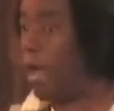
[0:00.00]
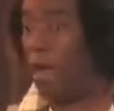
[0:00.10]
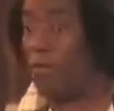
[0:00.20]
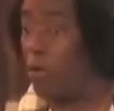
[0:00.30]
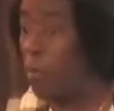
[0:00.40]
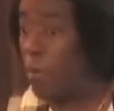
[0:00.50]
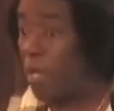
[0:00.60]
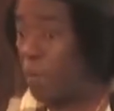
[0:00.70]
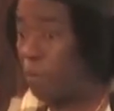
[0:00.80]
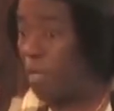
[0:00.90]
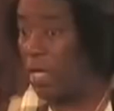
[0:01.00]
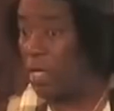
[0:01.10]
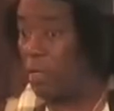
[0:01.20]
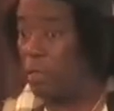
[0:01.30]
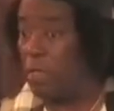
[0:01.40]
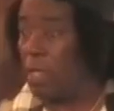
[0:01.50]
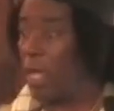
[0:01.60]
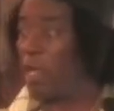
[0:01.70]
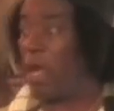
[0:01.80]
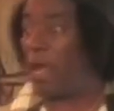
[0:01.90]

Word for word: how you're being played and